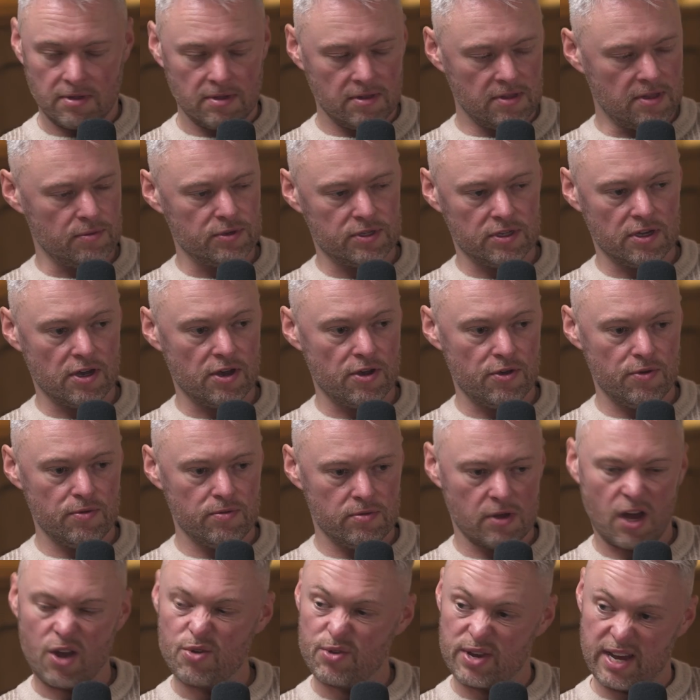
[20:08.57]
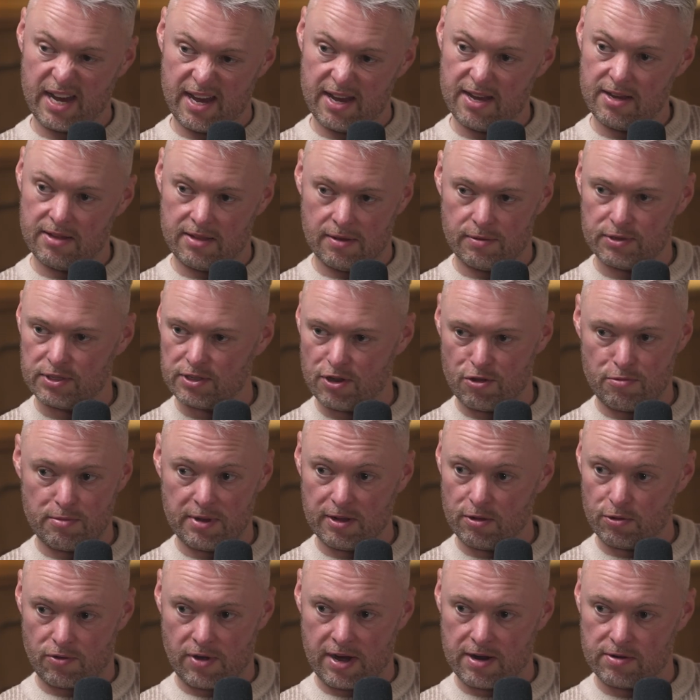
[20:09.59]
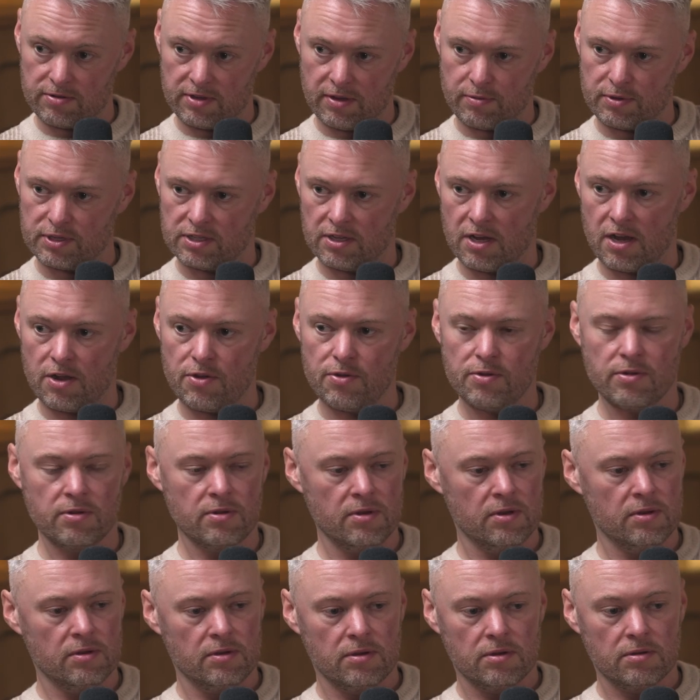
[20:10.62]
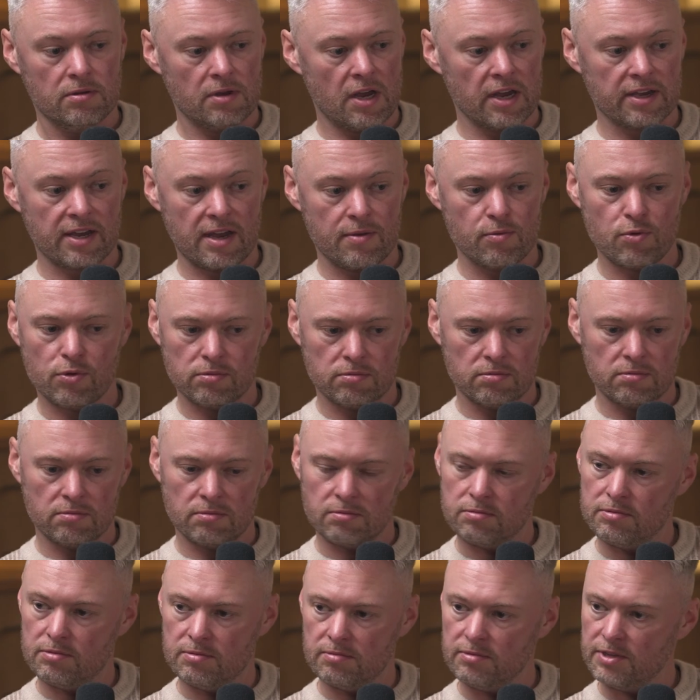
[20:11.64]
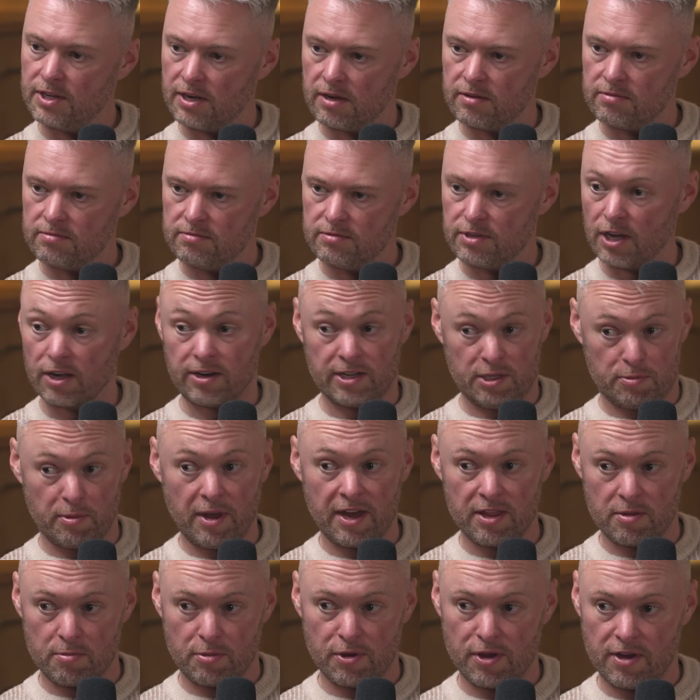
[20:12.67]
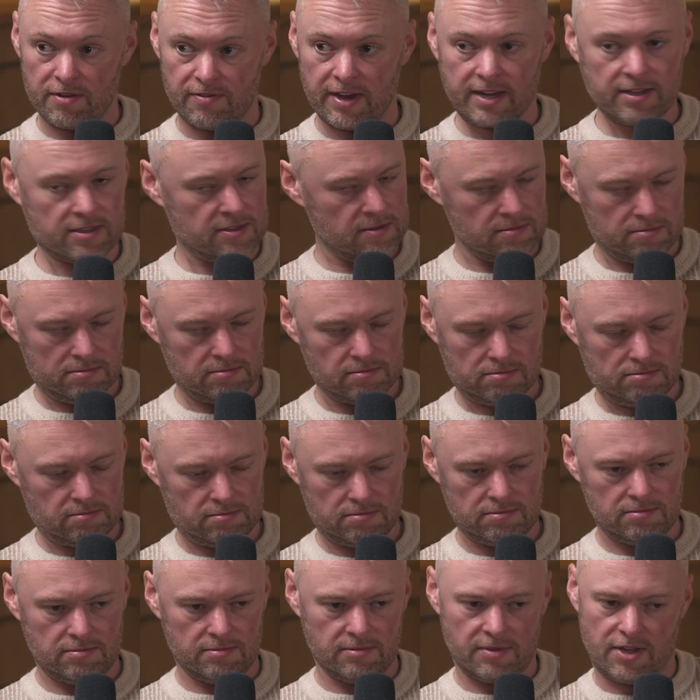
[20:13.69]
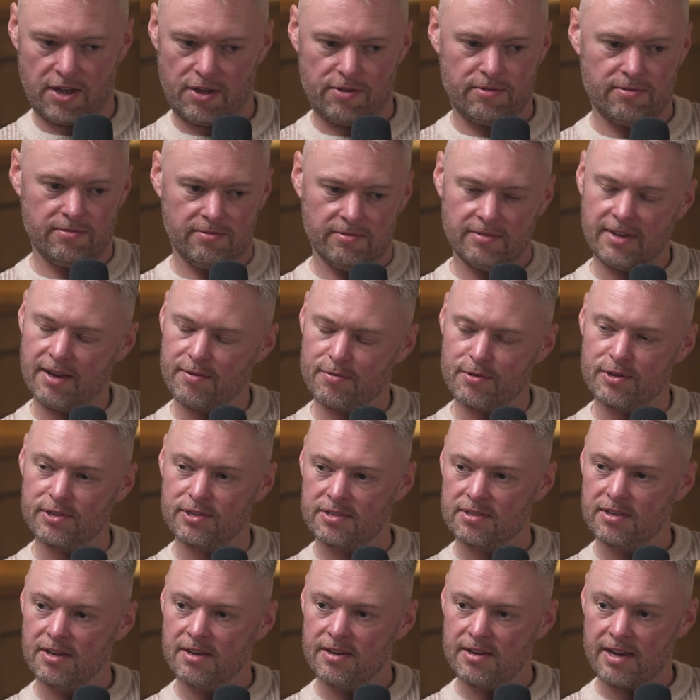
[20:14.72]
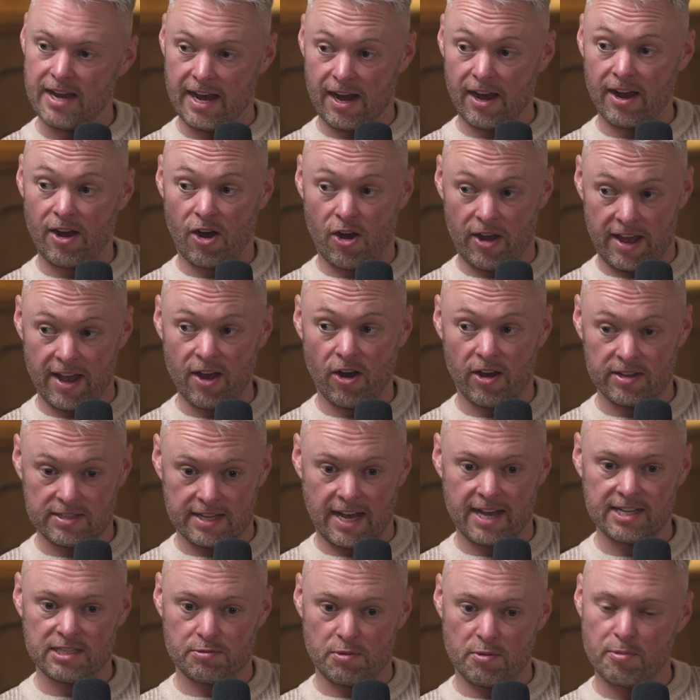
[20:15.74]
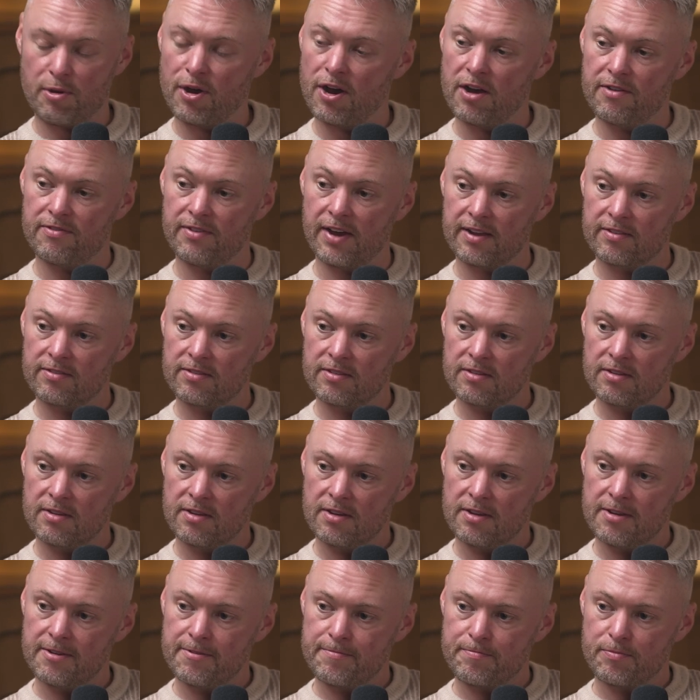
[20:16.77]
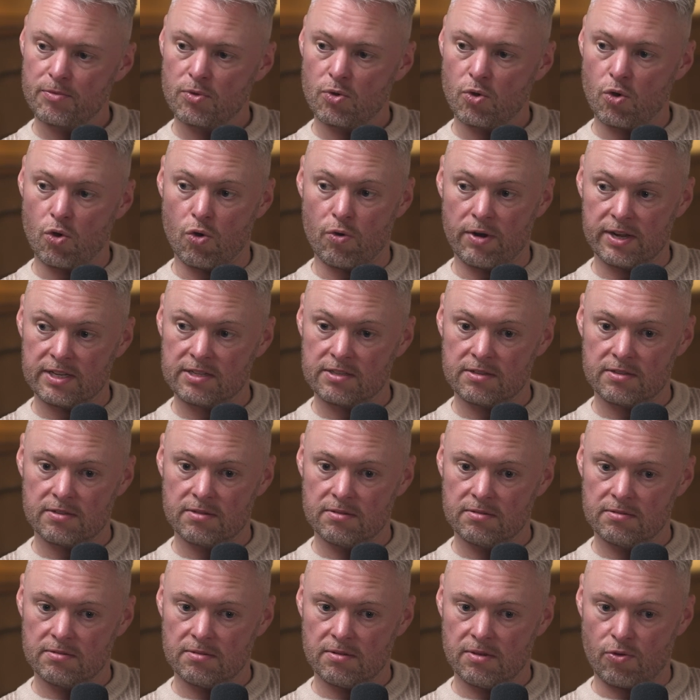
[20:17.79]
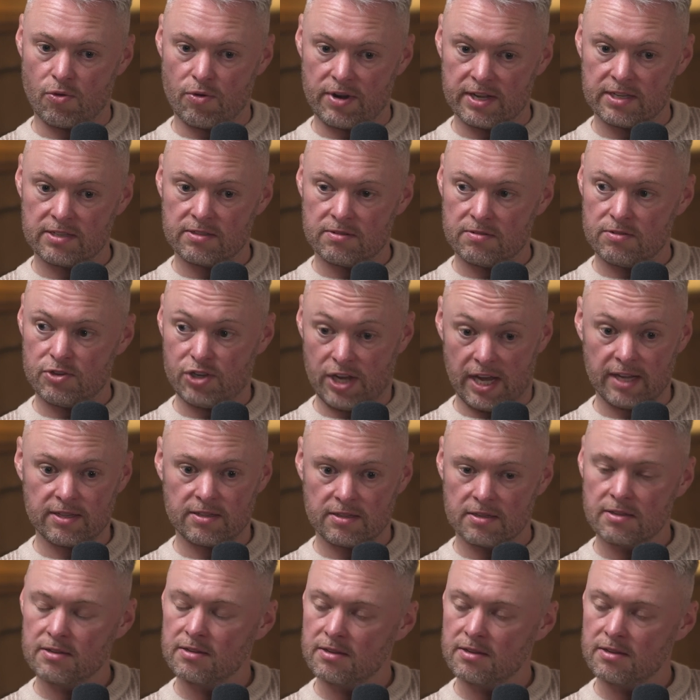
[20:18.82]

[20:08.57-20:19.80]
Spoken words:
There was no okay. There was no middle ground. There was no, okay, well, done is better than perfect. No, it either has to be perfect or it's shit.